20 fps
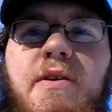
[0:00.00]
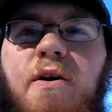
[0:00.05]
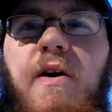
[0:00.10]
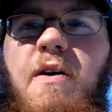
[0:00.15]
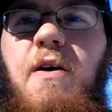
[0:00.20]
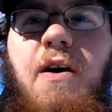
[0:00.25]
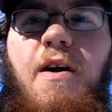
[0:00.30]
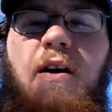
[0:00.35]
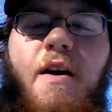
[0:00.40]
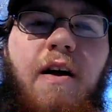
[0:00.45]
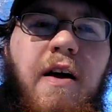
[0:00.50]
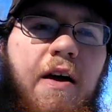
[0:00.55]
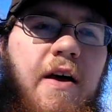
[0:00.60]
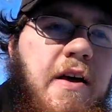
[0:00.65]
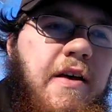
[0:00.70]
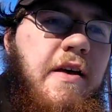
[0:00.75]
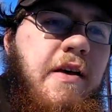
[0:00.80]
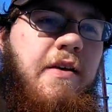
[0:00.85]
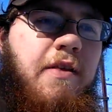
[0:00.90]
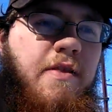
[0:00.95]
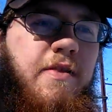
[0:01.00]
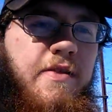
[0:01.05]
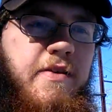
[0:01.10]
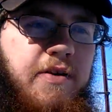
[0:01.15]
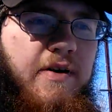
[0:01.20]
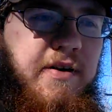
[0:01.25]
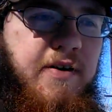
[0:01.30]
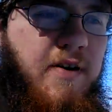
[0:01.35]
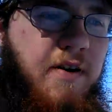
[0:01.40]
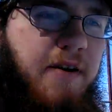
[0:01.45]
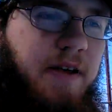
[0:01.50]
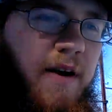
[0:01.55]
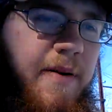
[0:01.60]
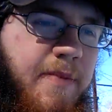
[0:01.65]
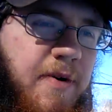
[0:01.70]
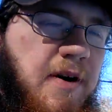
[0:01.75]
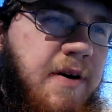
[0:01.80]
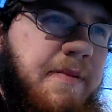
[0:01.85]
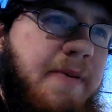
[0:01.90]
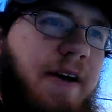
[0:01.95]
car, the car that I
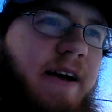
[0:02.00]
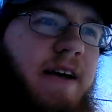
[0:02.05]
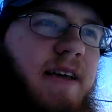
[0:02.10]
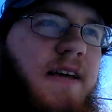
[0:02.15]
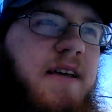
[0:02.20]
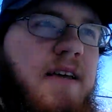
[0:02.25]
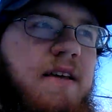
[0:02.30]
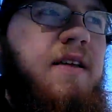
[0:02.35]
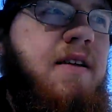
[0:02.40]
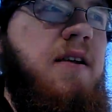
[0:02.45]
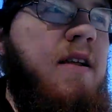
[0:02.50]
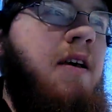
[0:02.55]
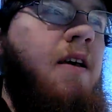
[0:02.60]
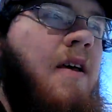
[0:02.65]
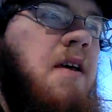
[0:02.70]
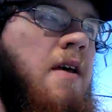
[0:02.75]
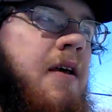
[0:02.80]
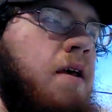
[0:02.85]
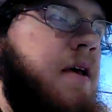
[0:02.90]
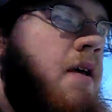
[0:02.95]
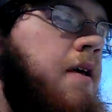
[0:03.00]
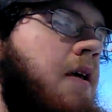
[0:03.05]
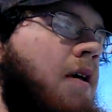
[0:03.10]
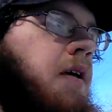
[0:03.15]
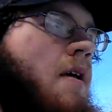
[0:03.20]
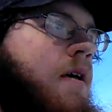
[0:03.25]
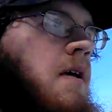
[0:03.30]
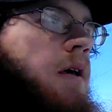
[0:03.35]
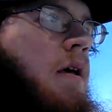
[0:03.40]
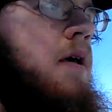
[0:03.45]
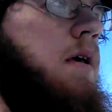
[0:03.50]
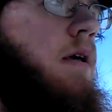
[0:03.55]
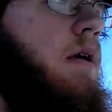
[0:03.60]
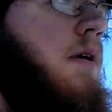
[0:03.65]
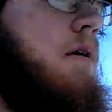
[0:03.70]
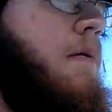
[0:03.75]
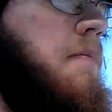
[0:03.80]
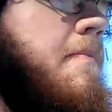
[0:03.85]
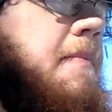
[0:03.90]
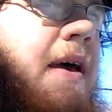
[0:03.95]
bought back in
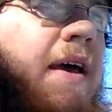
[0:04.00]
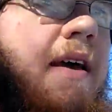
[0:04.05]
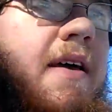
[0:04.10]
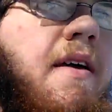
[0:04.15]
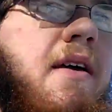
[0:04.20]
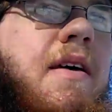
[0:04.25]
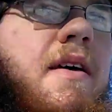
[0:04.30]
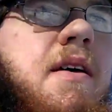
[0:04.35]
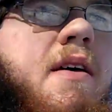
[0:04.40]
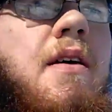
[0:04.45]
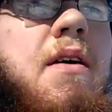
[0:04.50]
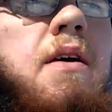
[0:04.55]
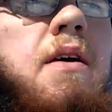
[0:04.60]
May,